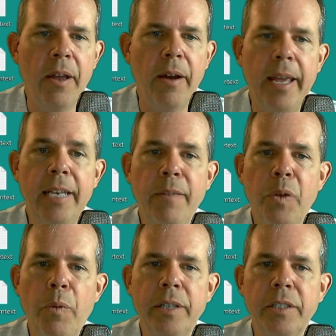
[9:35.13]
And if
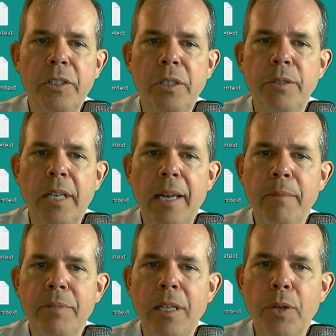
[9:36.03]
you want to choose an
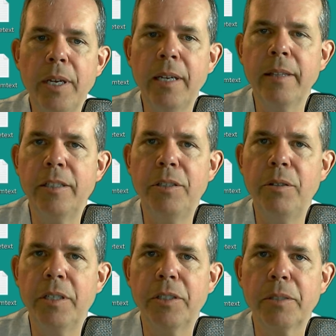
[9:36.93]
empty thing that you
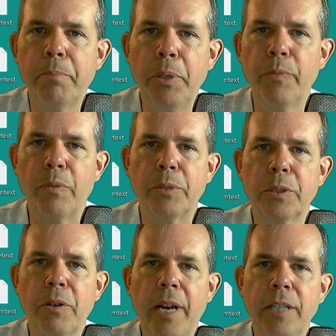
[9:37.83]
can just build from
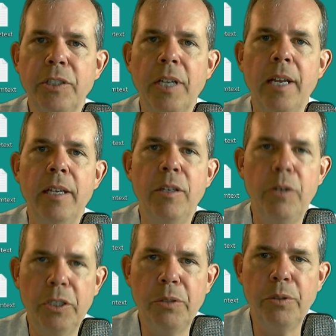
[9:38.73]
scratch, you
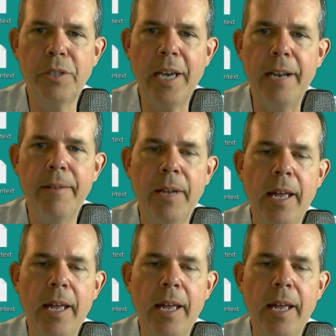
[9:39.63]
can choose that.